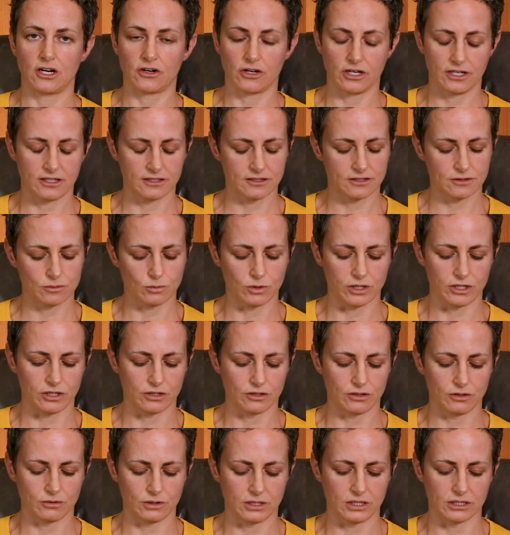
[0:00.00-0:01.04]
areas when
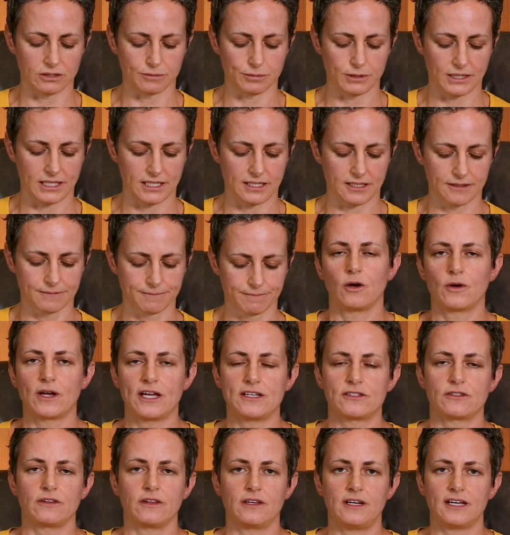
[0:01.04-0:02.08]
you're doing your planning.
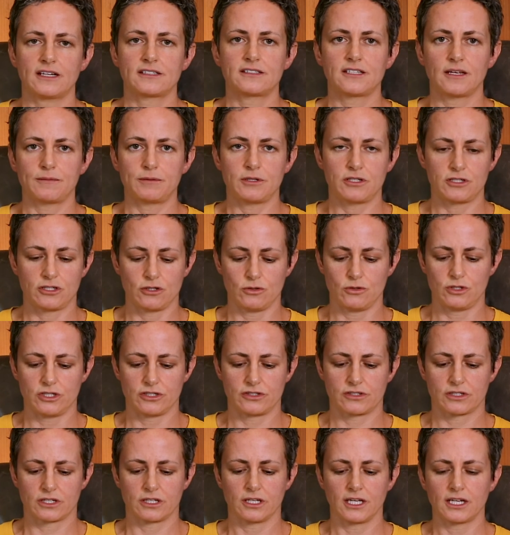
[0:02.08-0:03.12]
Okay, so the next step is to
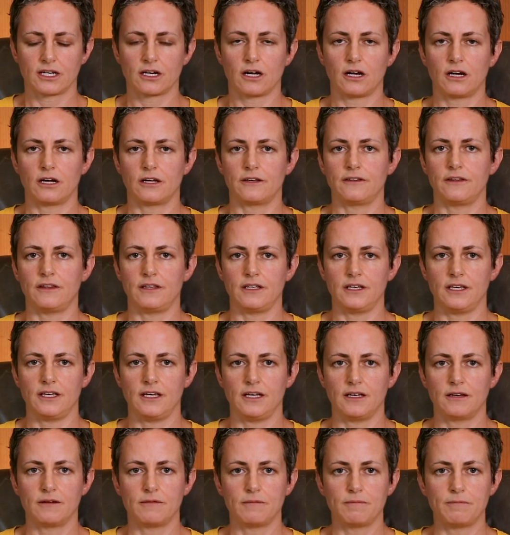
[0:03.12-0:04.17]
just click on
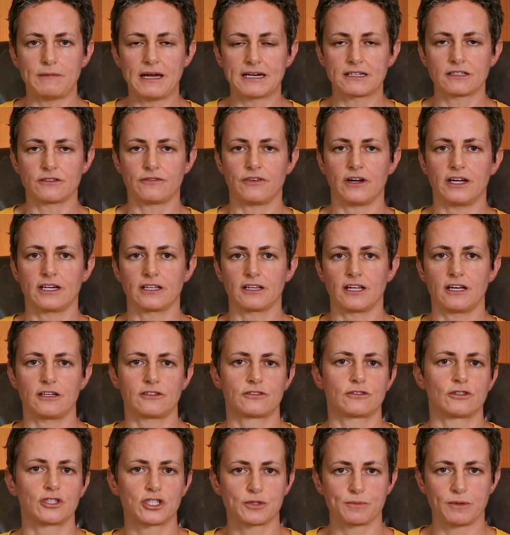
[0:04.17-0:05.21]
the magnifying
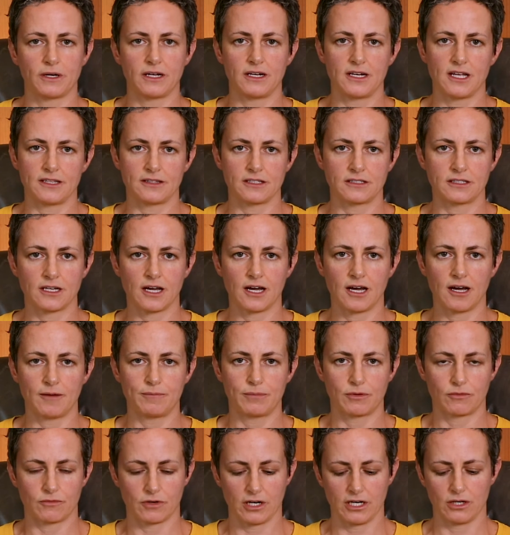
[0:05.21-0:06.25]
glass search button at the
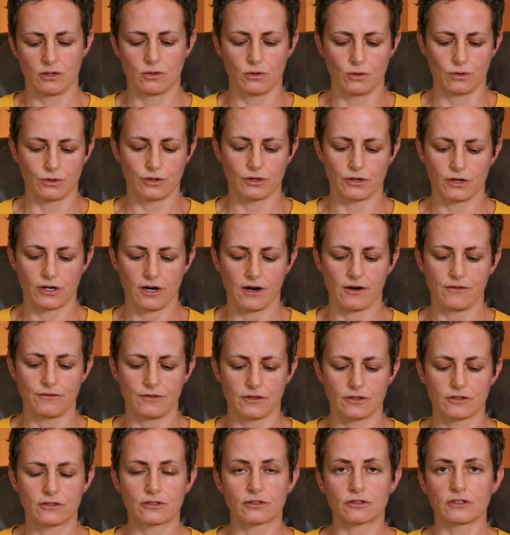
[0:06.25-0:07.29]
top right corner of
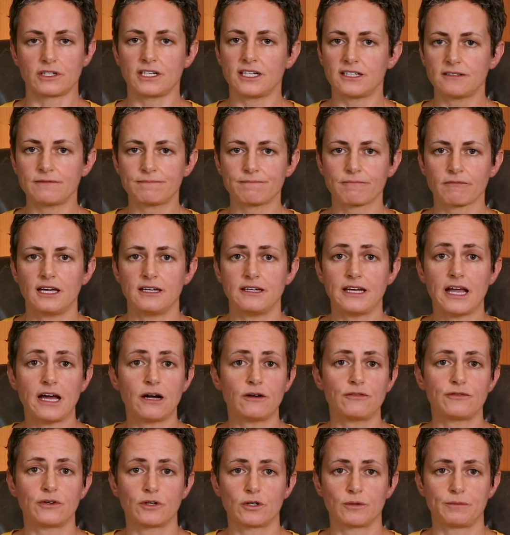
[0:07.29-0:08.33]
the screen. And
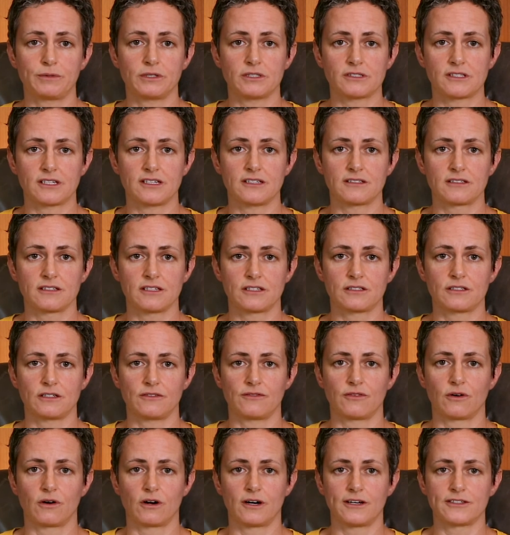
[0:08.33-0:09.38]
now PhotoPills has
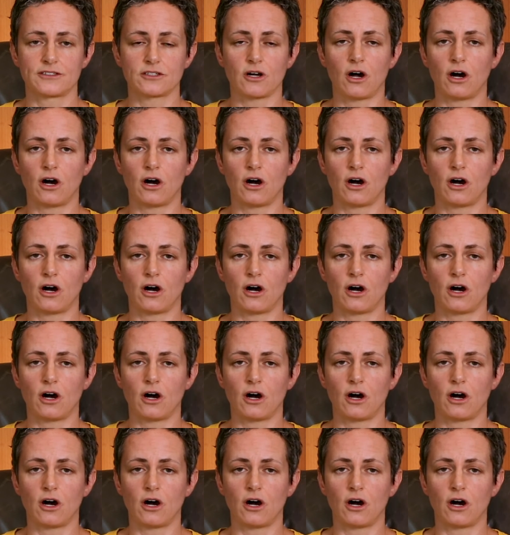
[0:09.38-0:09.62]
listed for us